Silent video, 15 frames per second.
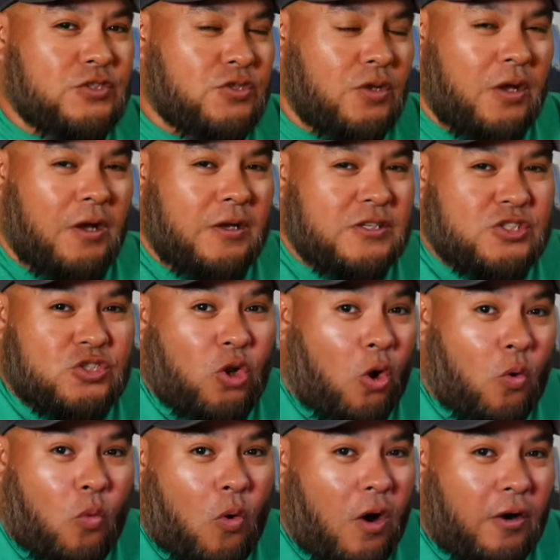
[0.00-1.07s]
uh,
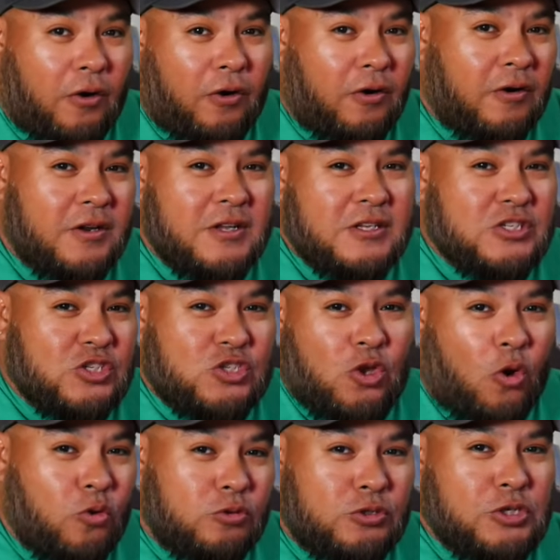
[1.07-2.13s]
salt water
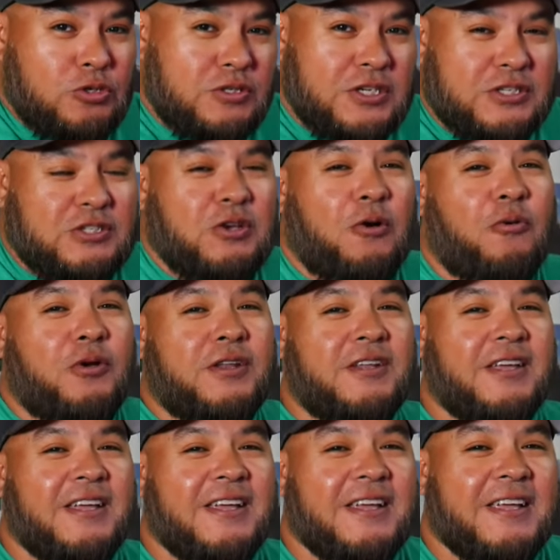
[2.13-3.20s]
soul juices going
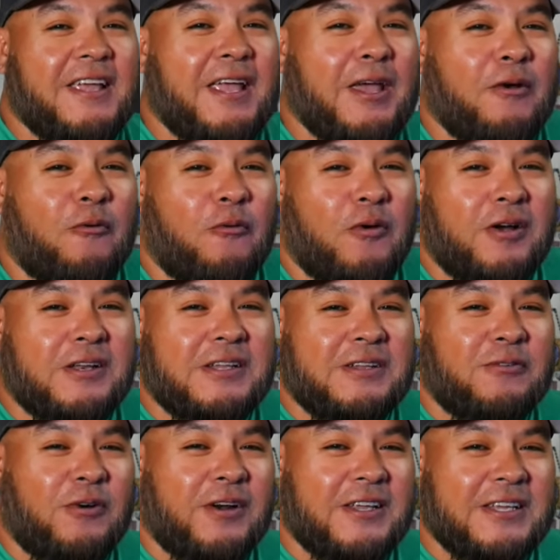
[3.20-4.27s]
and want
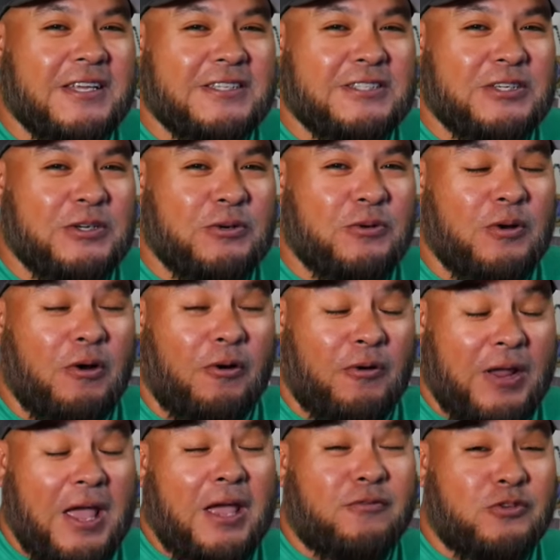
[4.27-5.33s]
want to get you or
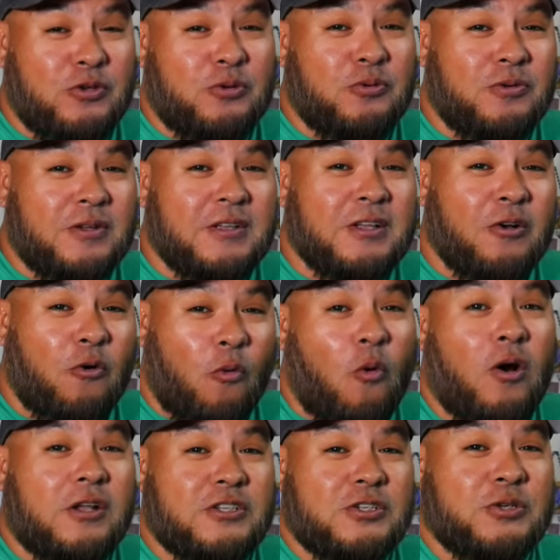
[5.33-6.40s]
have you
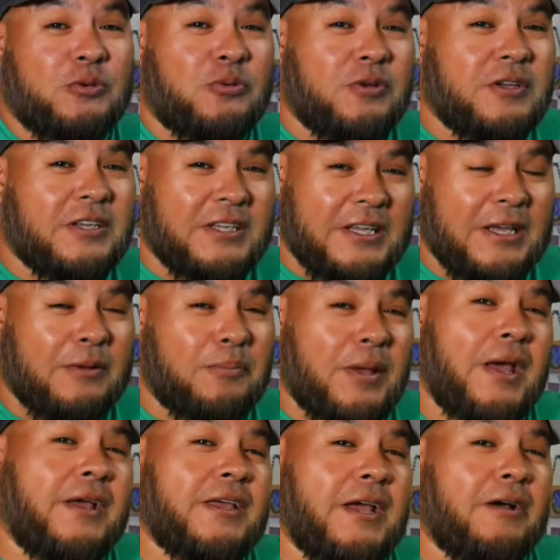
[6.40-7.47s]
want to get
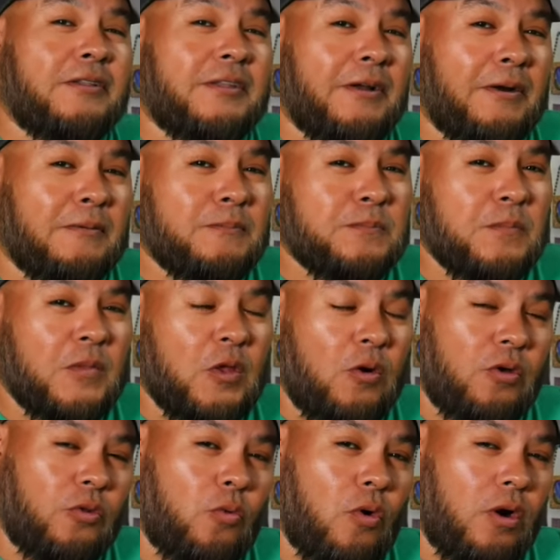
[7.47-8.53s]
back out there
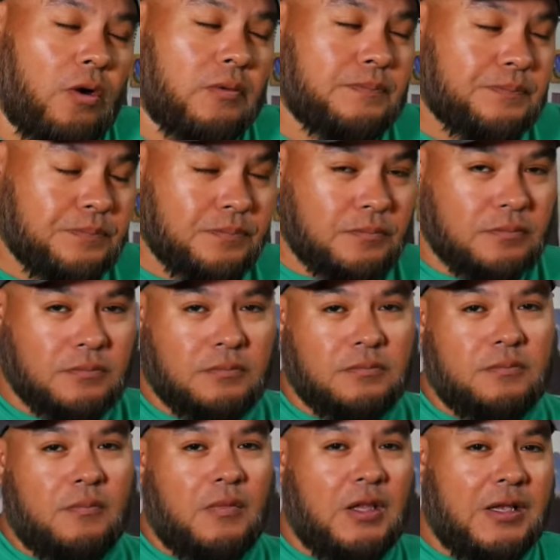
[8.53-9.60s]
on the water
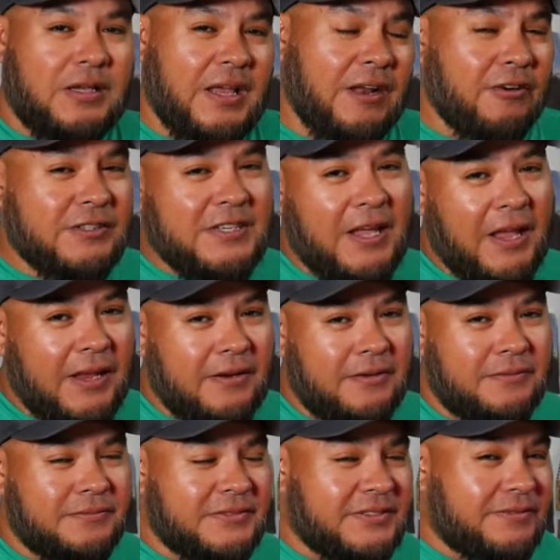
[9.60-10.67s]
entertain,
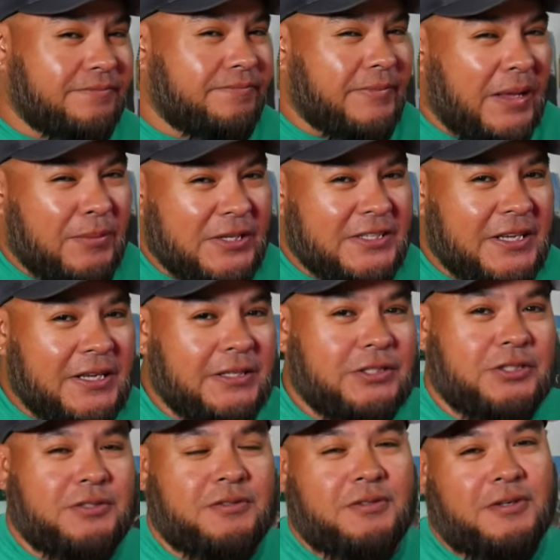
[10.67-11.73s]
maybe
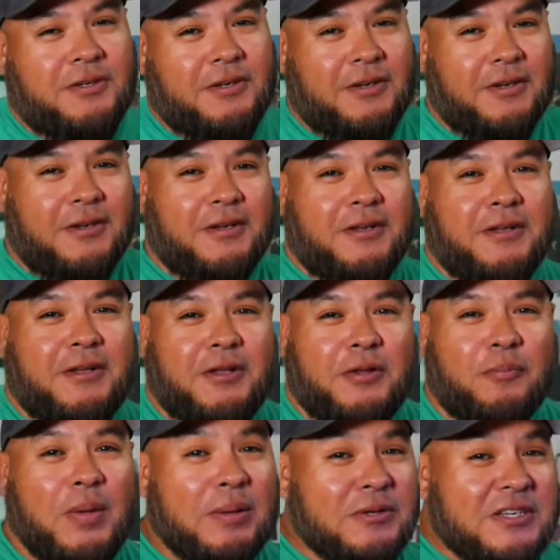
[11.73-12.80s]
teach,
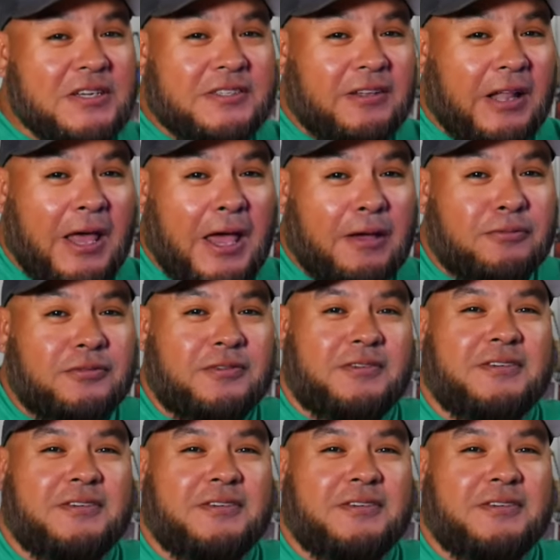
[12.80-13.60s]
maybe just laugh.